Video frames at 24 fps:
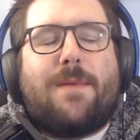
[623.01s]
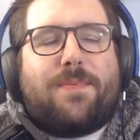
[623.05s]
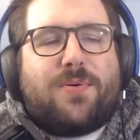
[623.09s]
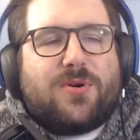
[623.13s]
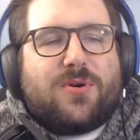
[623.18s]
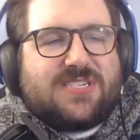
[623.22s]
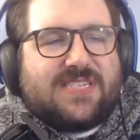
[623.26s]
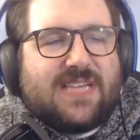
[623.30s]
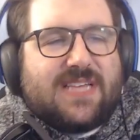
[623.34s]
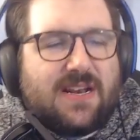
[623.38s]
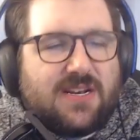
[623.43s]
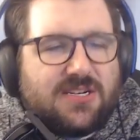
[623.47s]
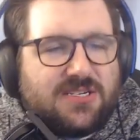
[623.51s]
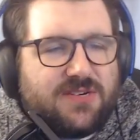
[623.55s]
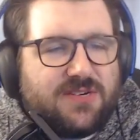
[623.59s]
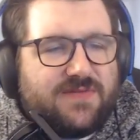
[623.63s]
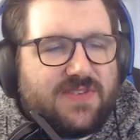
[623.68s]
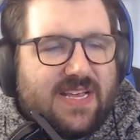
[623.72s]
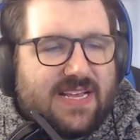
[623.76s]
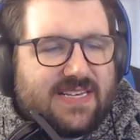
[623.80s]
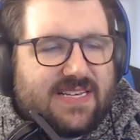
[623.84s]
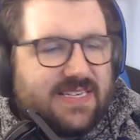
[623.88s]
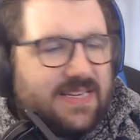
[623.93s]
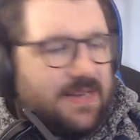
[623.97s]
percentage of
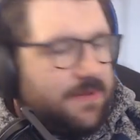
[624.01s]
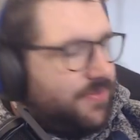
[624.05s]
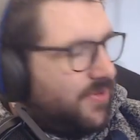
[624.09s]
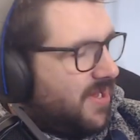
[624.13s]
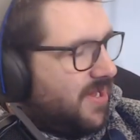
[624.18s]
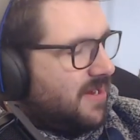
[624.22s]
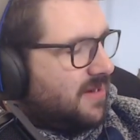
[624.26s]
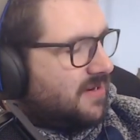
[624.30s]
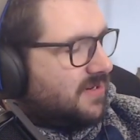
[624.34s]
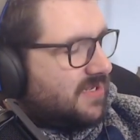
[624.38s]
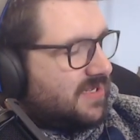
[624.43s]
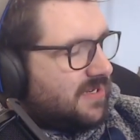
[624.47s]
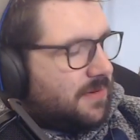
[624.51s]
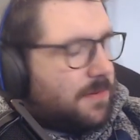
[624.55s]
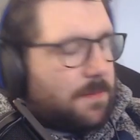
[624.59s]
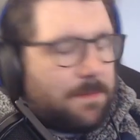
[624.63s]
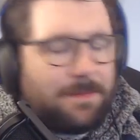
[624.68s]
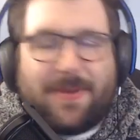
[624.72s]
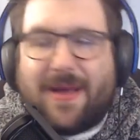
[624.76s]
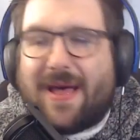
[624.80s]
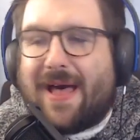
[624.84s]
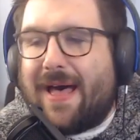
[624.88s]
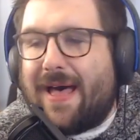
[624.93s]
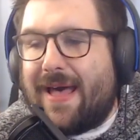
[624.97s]
Destiny players
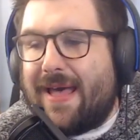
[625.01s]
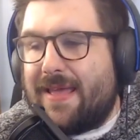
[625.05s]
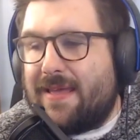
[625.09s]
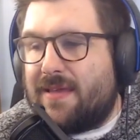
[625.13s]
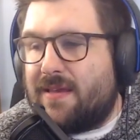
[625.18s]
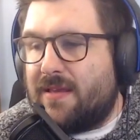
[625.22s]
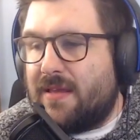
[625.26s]
buy